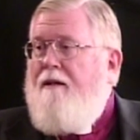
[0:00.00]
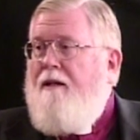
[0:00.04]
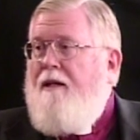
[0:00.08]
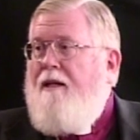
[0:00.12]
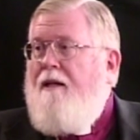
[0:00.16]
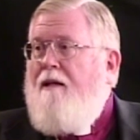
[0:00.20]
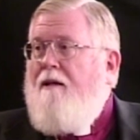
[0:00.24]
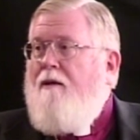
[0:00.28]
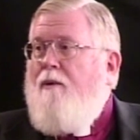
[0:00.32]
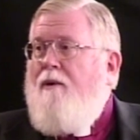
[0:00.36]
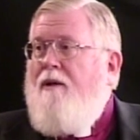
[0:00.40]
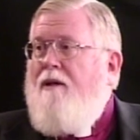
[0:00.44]

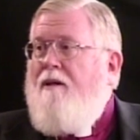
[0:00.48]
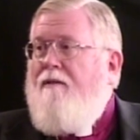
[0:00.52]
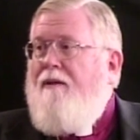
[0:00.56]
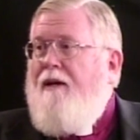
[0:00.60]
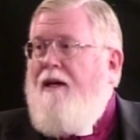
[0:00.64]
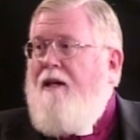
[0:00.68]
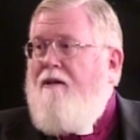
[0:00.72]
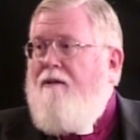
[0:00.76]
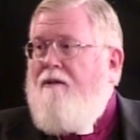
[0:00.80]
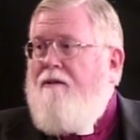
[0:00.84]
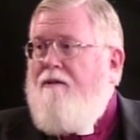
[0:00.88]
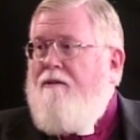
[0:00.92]
Lady Queen of
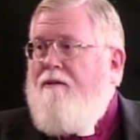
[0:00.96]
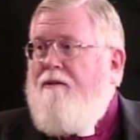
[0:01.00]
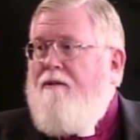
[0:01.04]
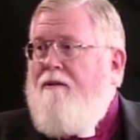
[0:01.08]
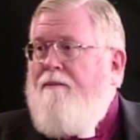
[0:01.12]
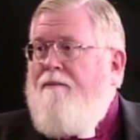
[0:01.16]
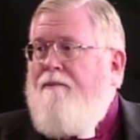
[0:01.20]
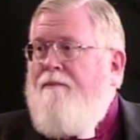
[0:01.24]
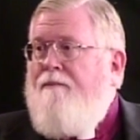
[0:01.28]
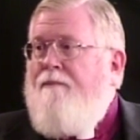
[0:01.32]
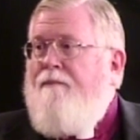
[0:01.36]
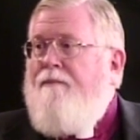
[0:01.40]
Angels.
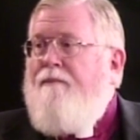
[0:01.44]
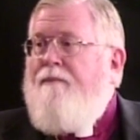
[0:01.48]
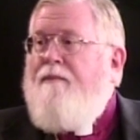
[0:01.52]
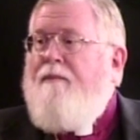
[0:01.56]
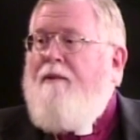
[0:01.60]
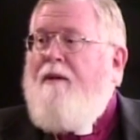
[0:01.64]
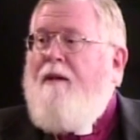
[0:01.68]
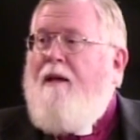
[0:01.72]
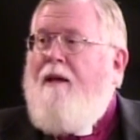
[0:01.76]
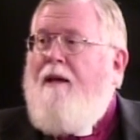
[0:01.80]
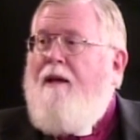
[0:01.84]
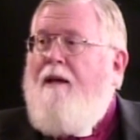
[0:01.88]

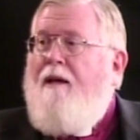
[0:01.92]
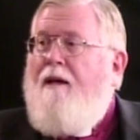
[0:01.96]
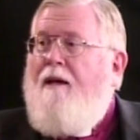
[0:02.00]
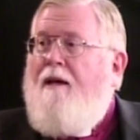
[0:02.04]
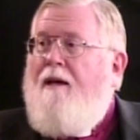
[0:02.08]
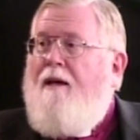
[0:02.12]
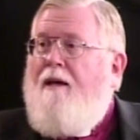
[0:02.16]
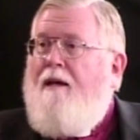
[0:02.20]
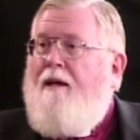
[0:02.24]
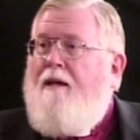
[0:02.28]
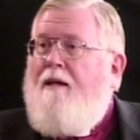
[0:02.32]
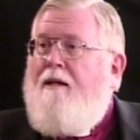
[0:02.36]

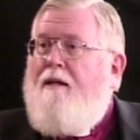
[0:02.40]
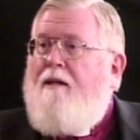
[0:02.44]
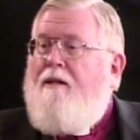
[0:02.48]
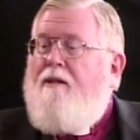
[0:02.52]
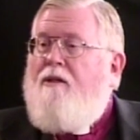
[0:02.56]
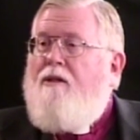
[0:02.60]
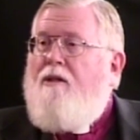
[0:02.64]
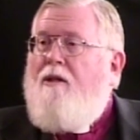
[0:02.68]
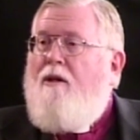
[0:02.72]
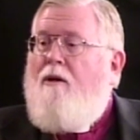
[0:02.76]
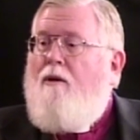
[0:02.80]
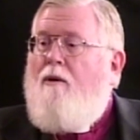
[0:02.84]

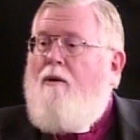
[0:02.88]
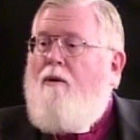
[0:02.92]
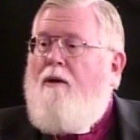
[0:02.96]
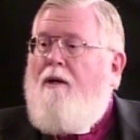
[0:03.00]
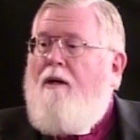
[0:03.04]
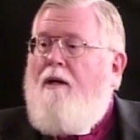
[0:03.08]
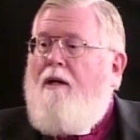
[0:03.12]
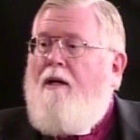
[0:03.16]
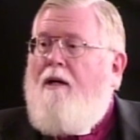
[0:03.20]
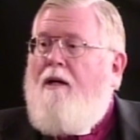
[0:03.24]
So